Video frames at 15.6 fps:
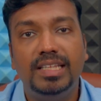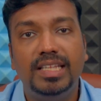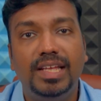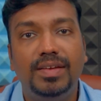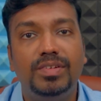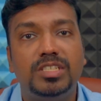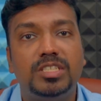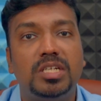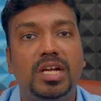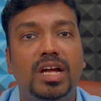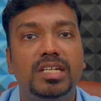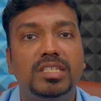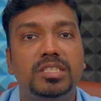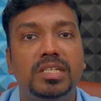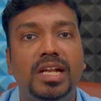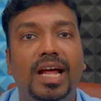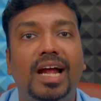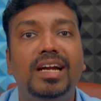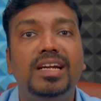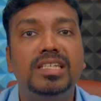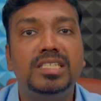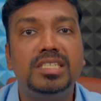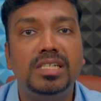they will charge an
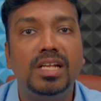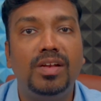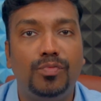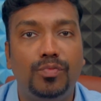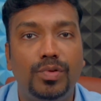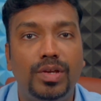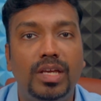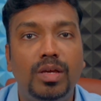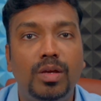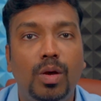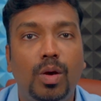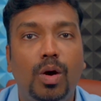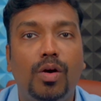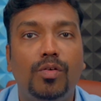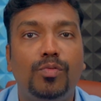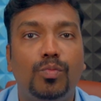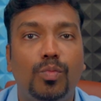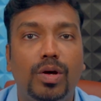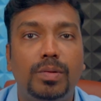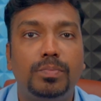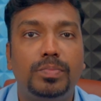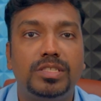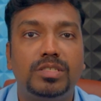additional fee of
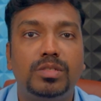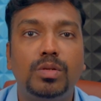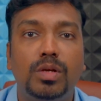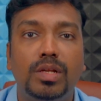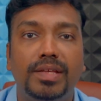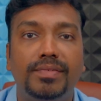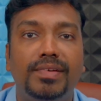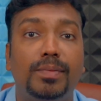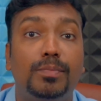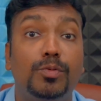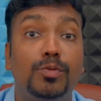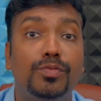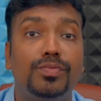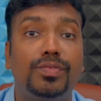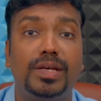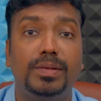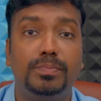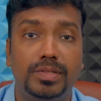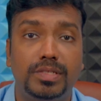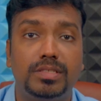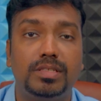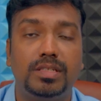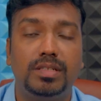1% or even up to
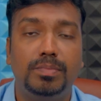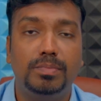5%,